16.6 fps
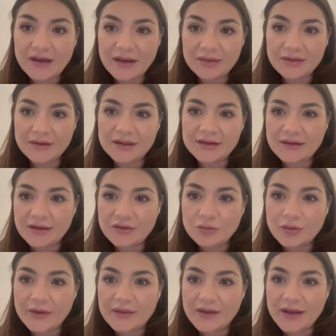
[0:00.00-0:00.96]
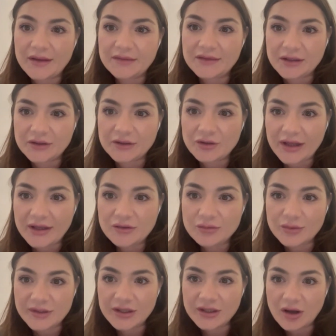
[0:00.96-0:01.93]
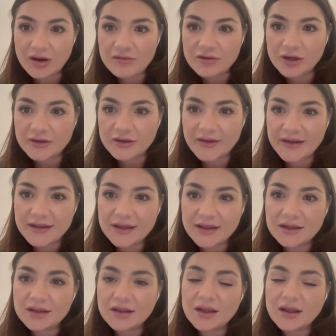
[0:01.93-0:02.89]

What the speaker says: I think that's when I started to like really love learning.